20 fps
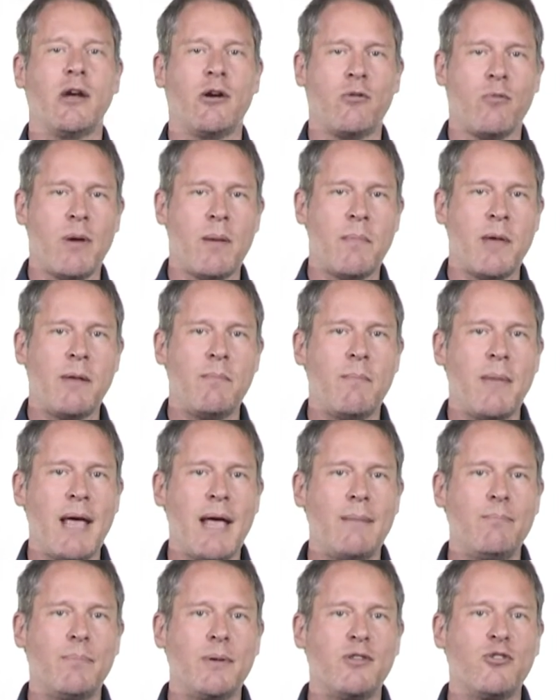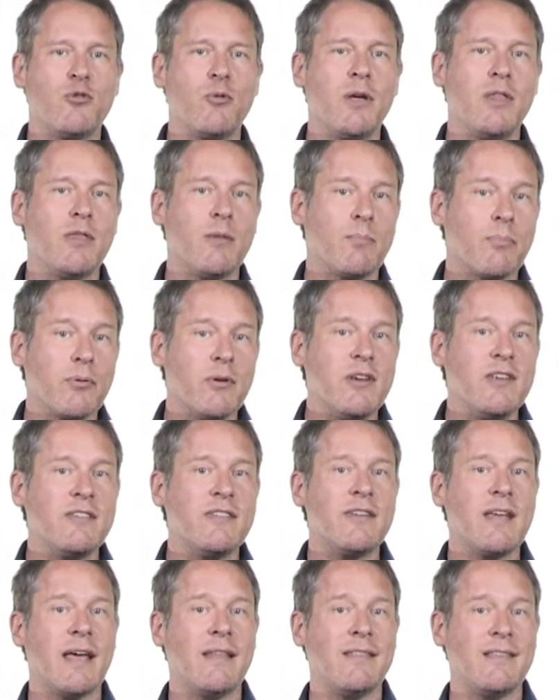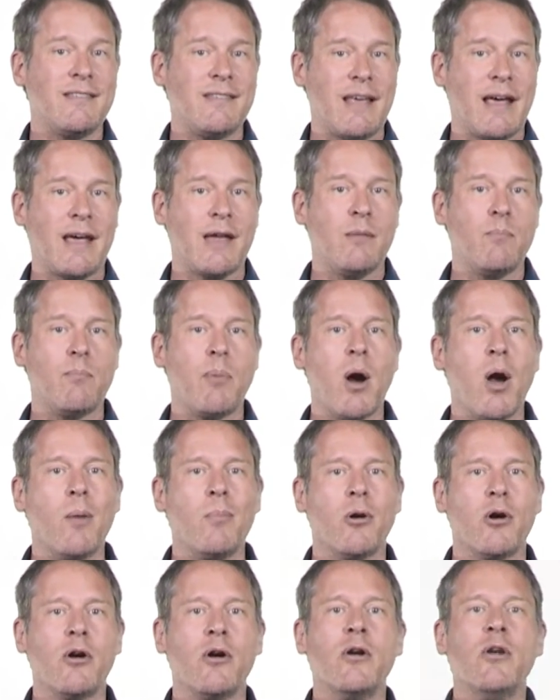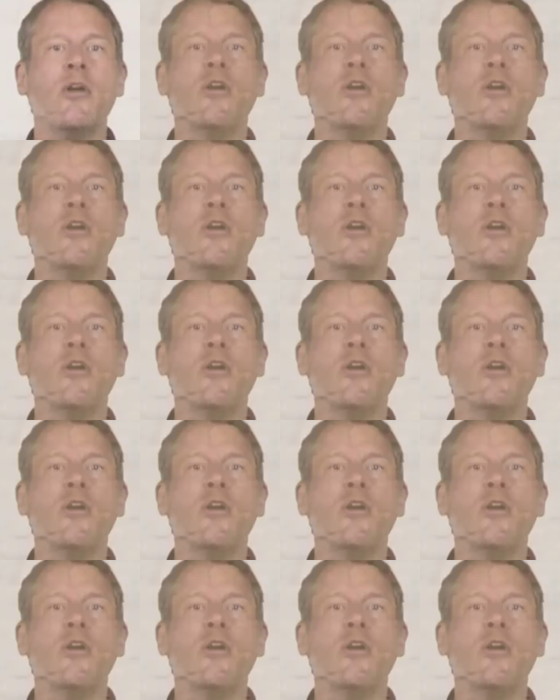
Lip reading: agreement made between the priest and the second barber.